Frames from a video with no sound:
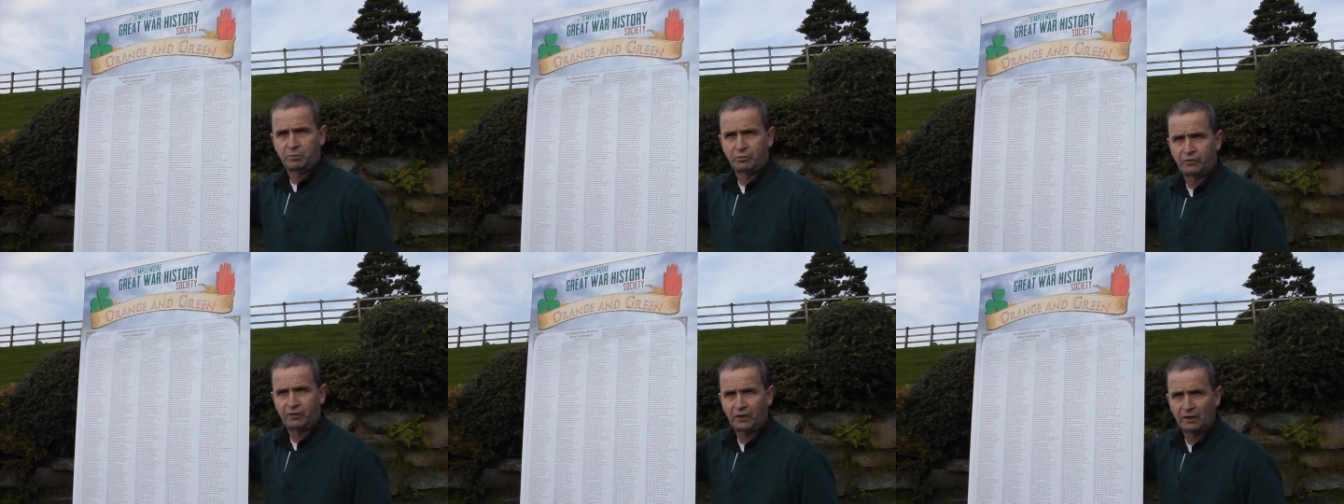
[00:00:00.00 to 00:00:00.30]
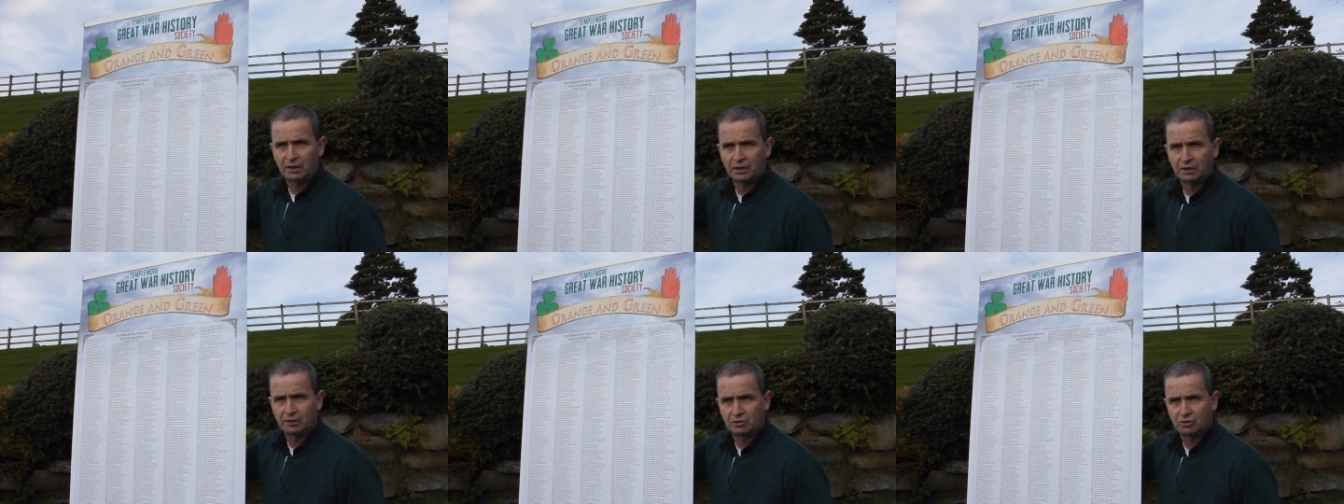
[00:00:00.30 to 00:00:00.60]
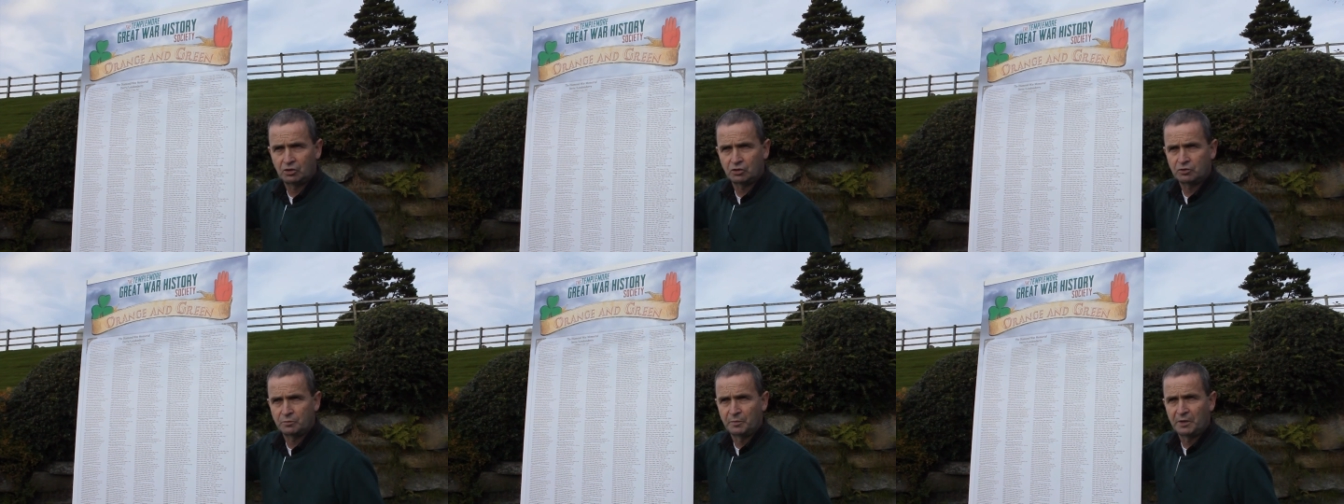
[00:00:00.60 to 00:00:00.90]
Fella
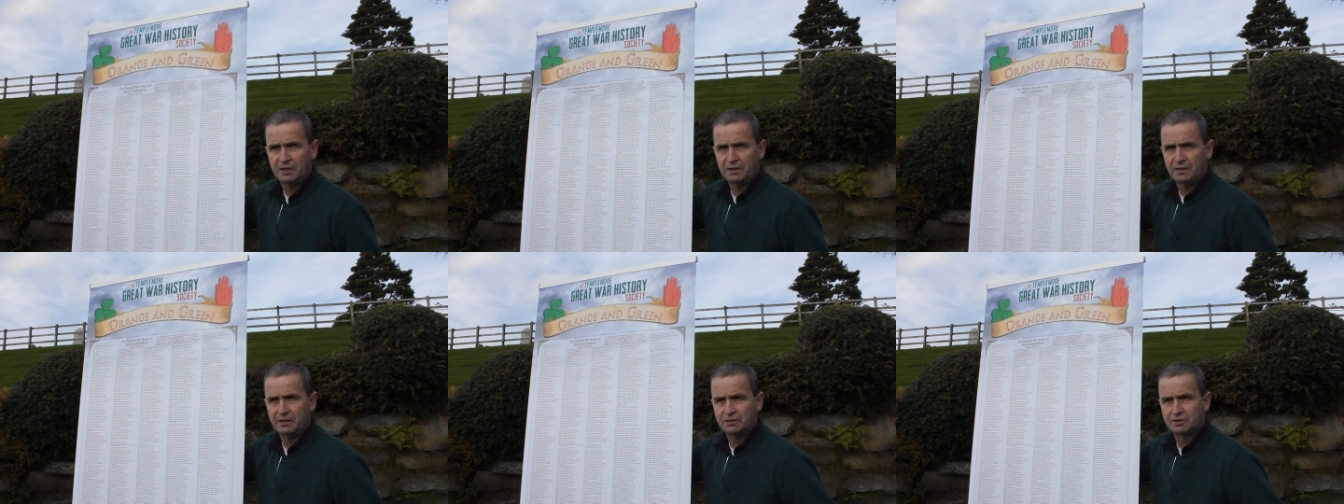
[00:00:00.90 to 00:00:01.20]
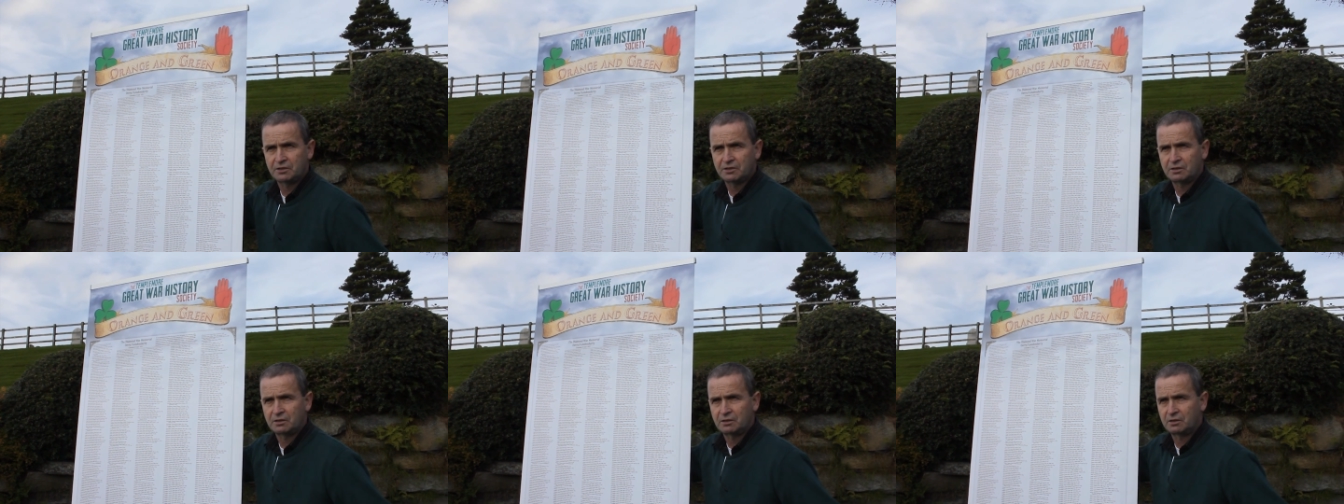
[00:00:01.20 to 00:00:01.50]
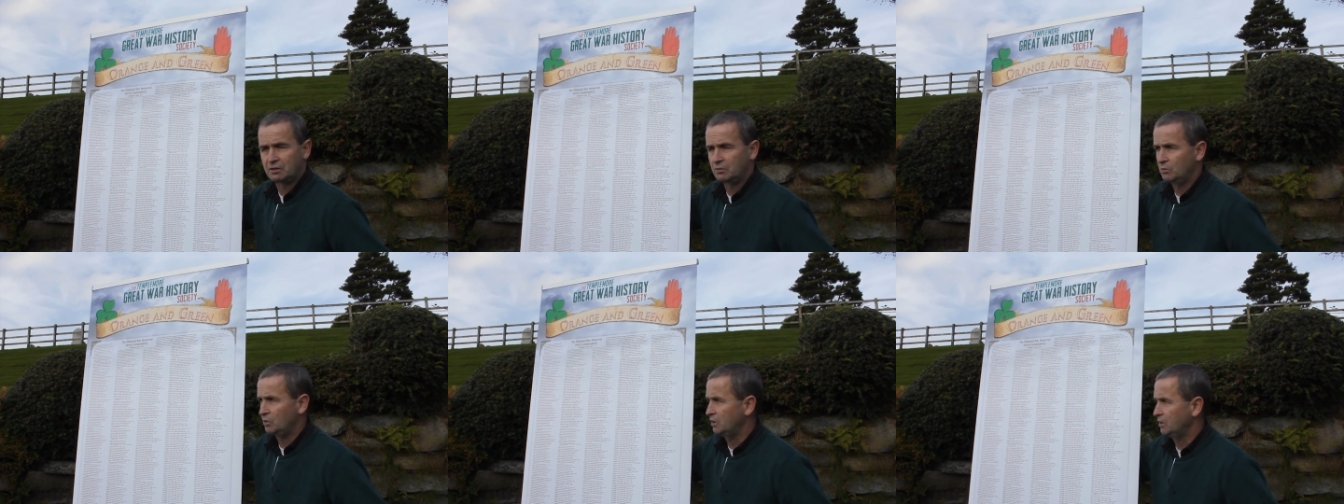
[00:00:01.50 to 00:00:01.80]
does maintenance.
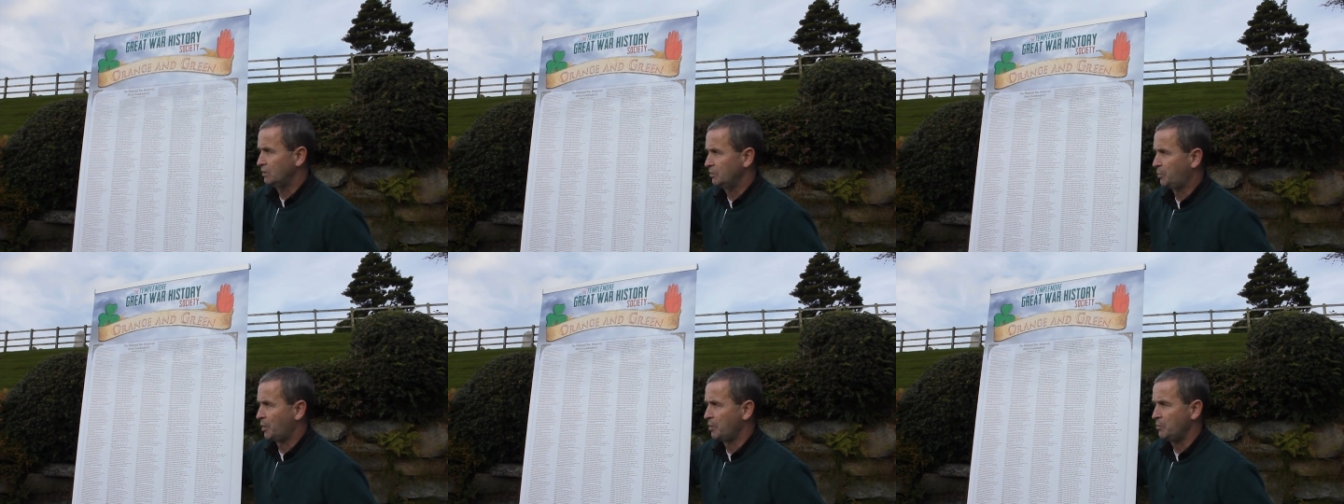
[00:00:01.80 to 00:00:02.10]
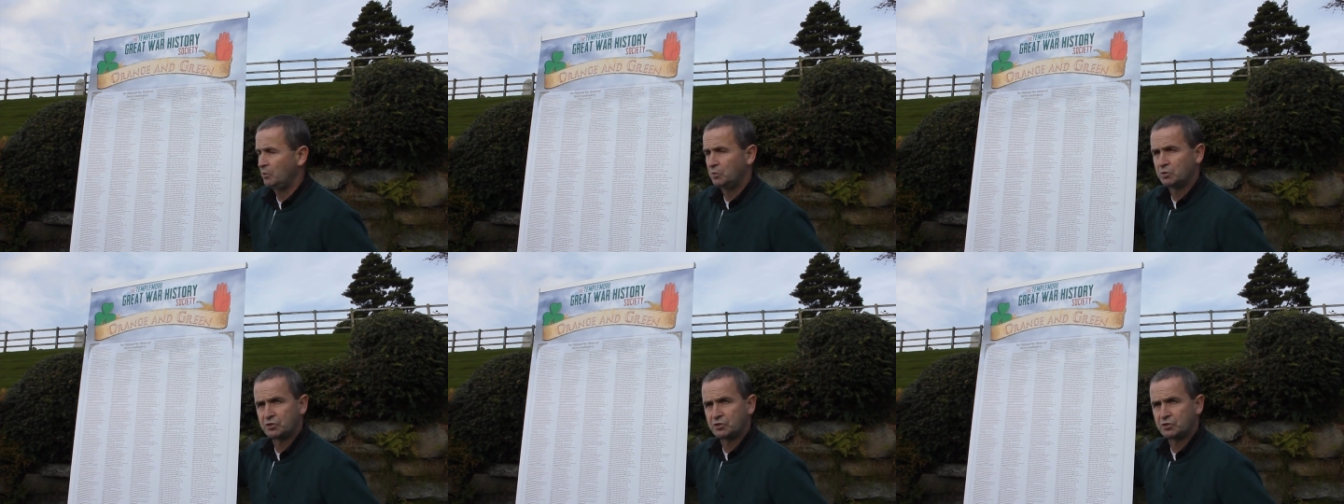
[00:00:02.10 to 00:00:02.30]
One of the people